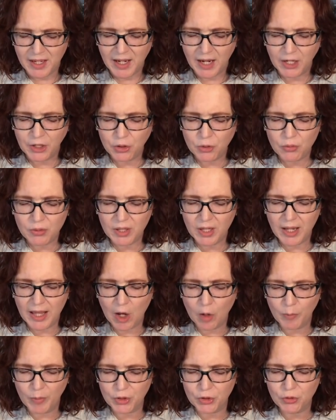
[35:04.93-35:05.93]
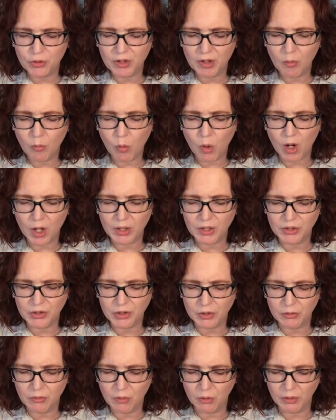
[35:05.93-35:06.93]
And you can help us. You can walk us
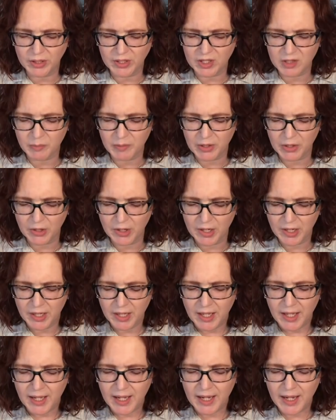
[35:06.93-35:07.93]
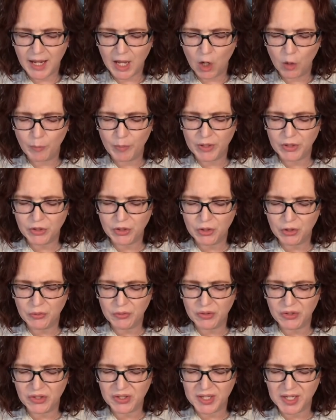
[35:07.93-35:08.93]
through, Holy Spirit, and help us to
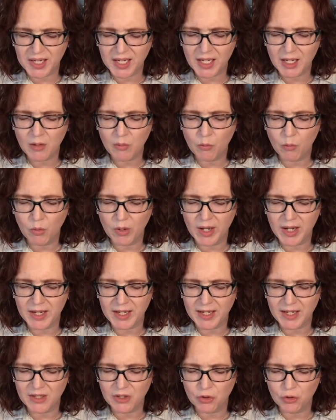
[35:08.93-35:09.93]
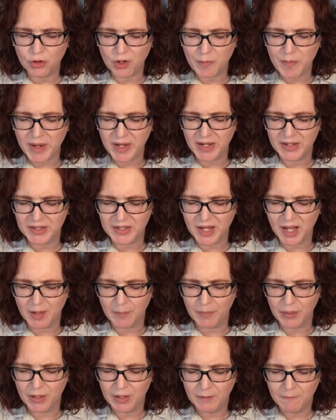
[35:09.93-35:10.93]
see what is tripping us
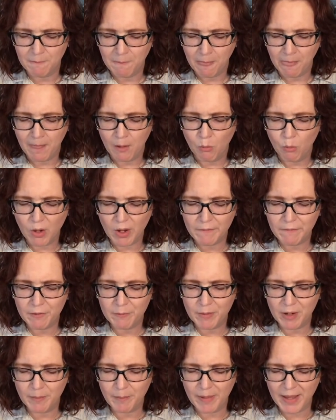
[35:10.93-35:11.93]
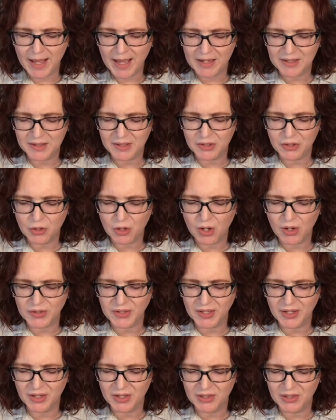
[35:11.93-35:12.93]
up, what from our past is
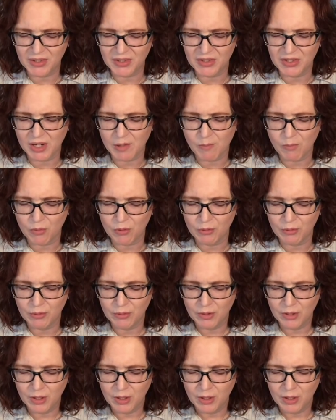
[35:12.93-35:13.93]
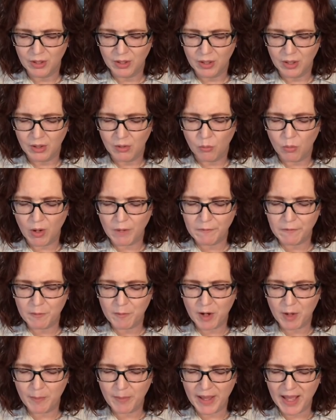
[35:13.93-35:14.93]
causing us to stumble, what from
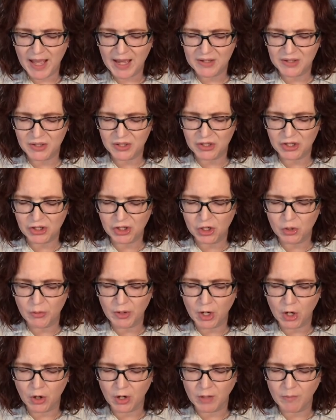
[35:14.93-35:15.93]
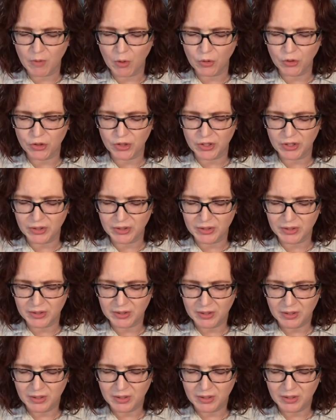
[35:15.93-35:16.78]
our past is skewing our emotions.